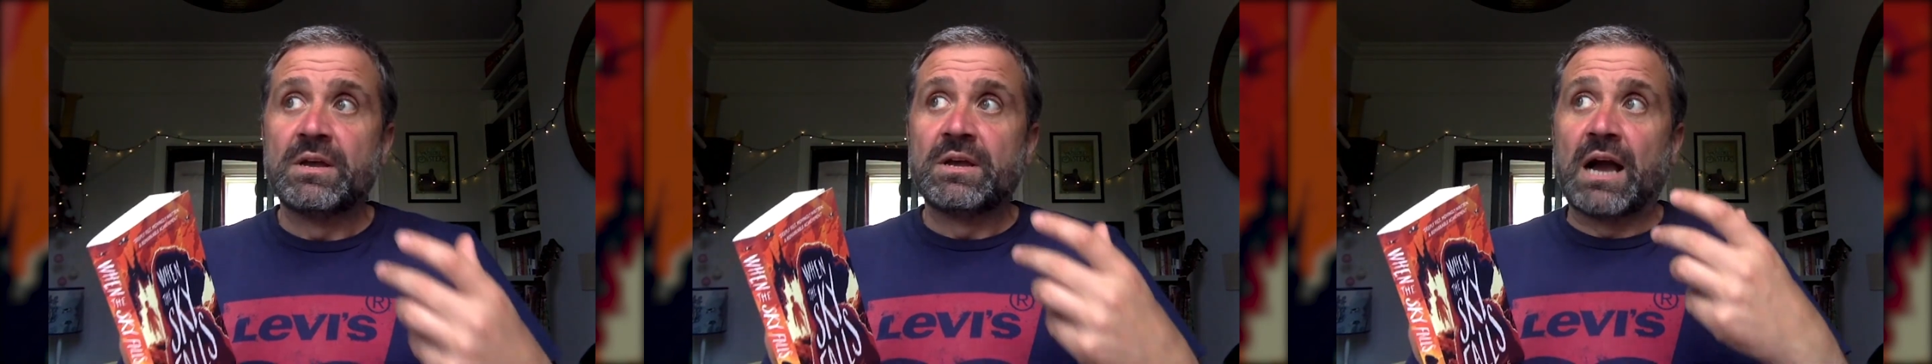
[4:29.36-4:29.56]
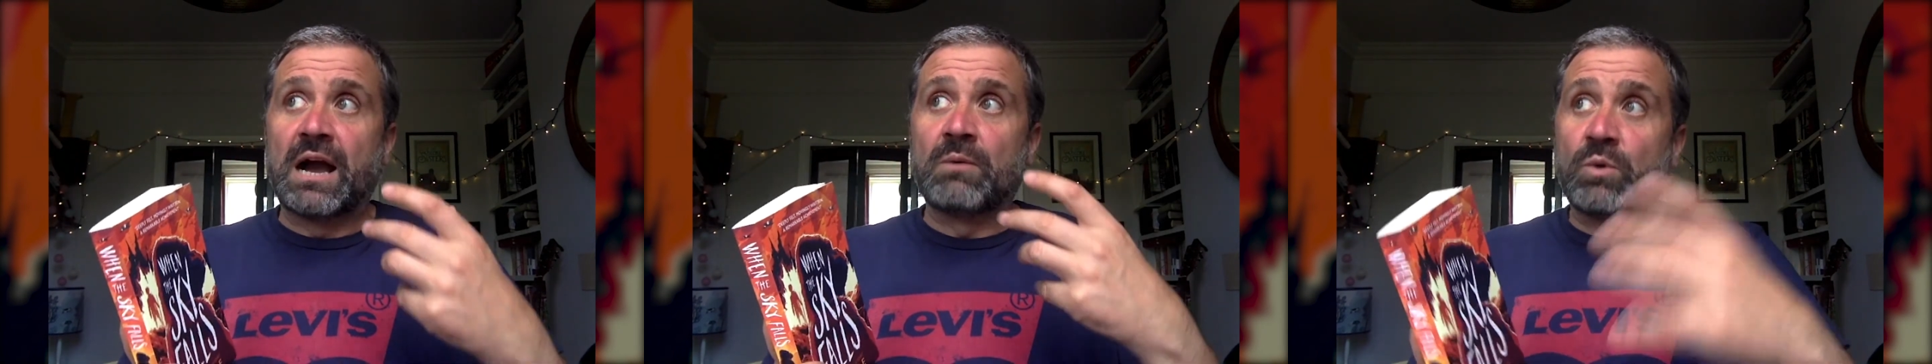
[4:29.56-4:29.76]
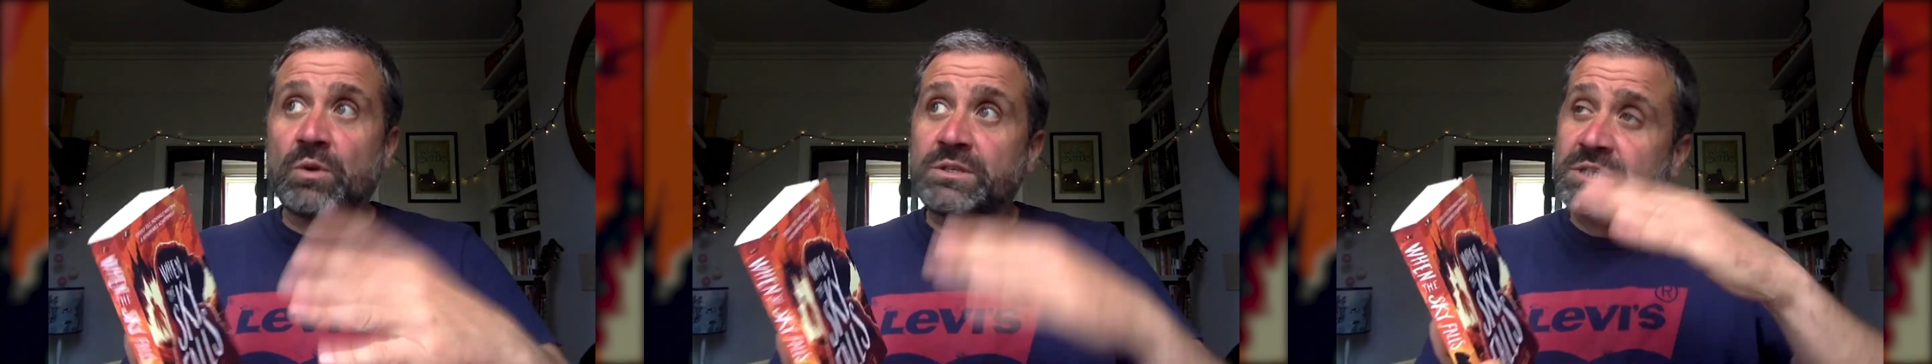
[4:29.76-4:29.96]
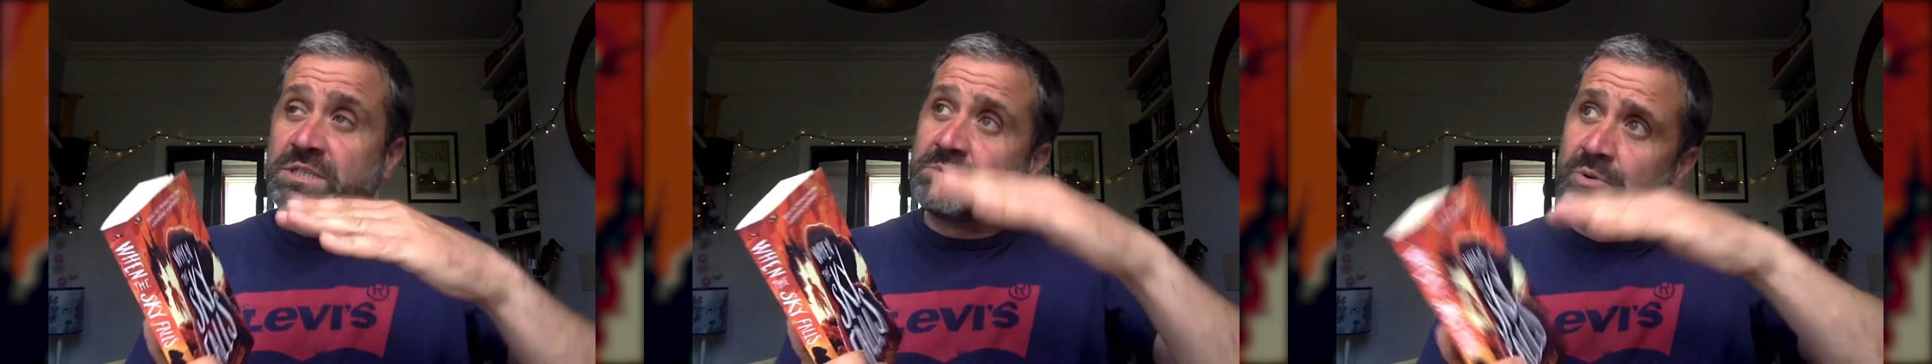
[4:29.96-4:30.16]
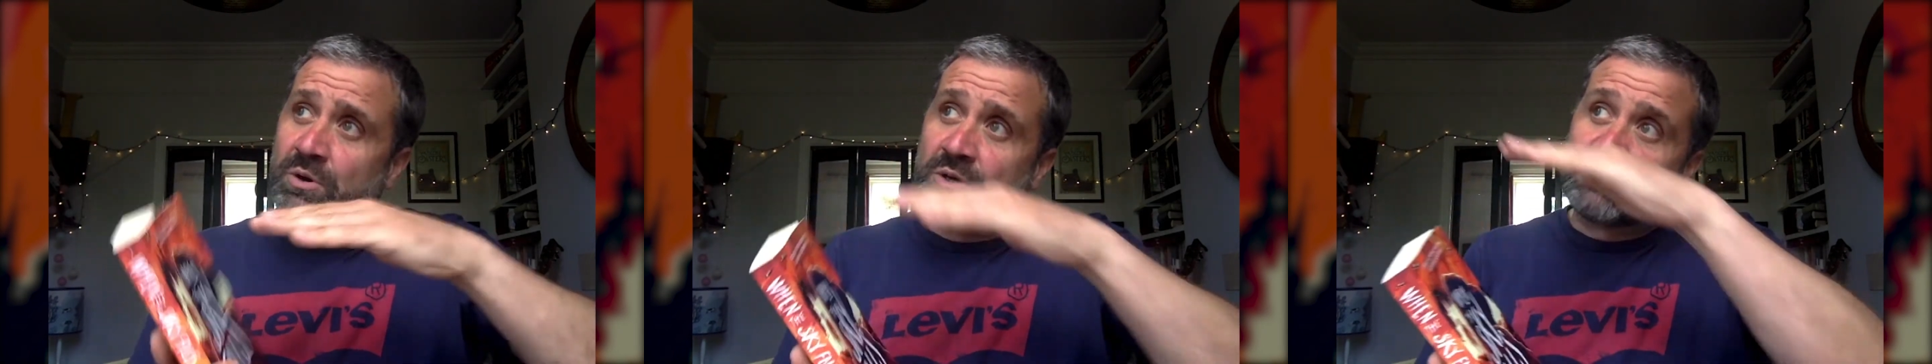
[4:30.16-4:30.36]
I wanted
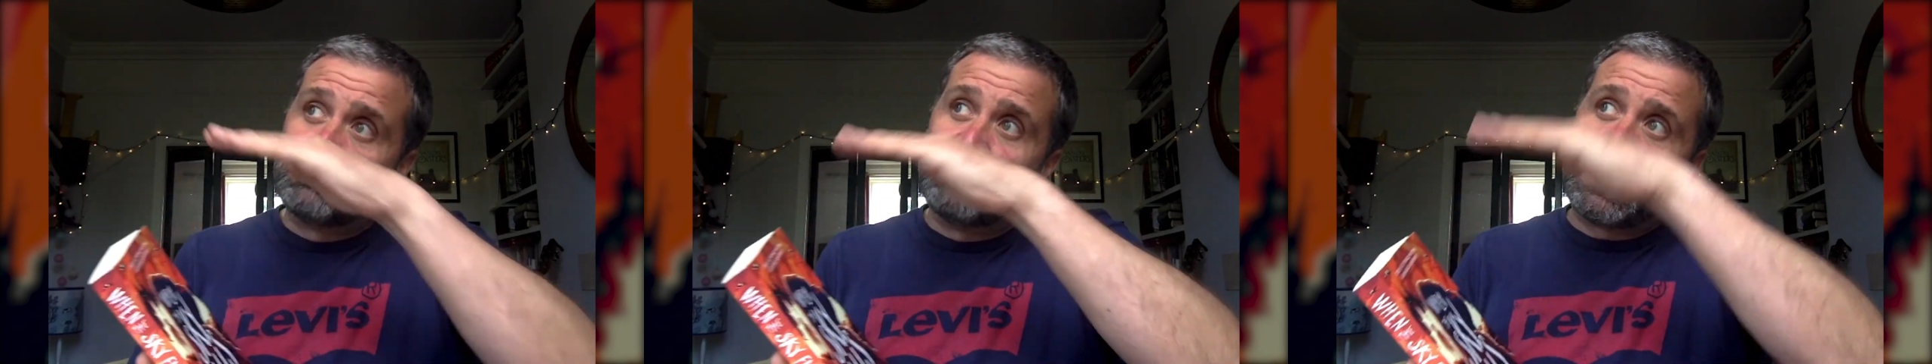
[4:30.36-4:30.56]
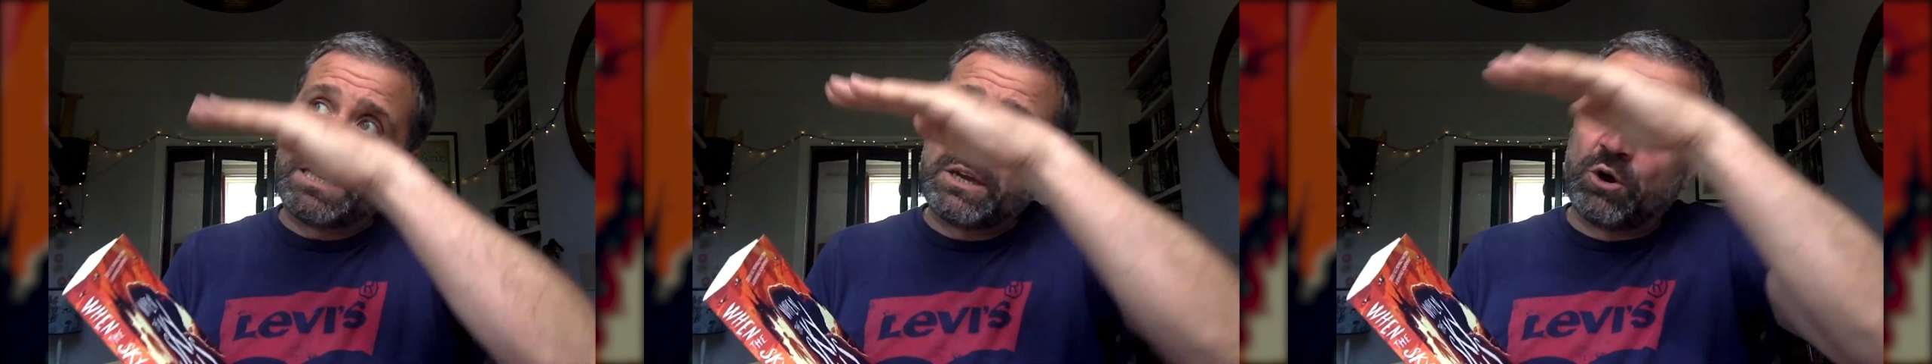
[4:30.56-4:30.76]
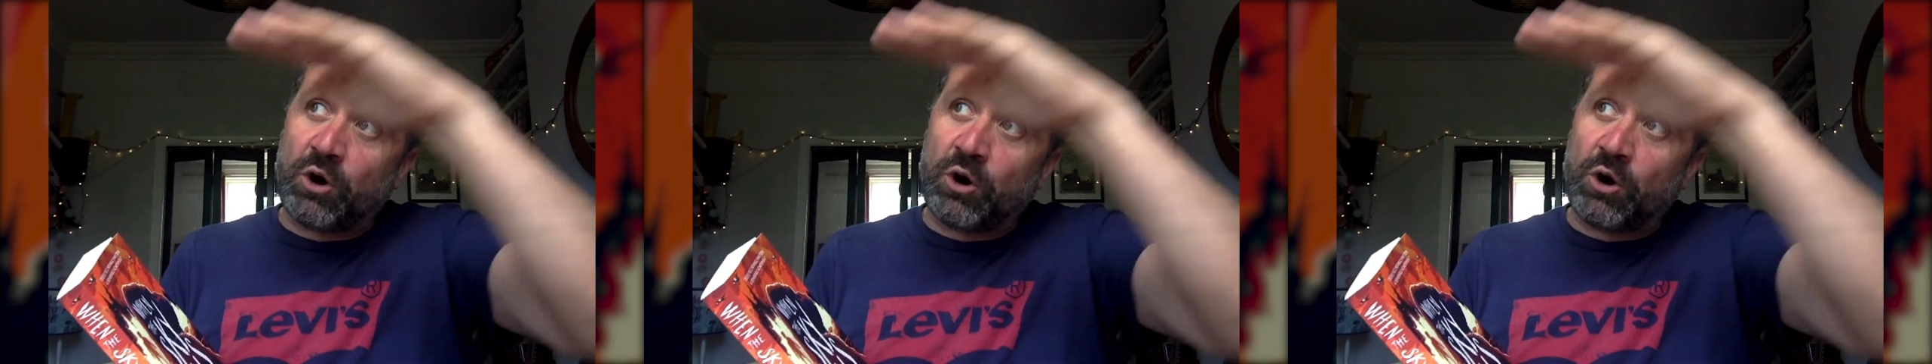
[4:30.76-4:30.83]
to put as many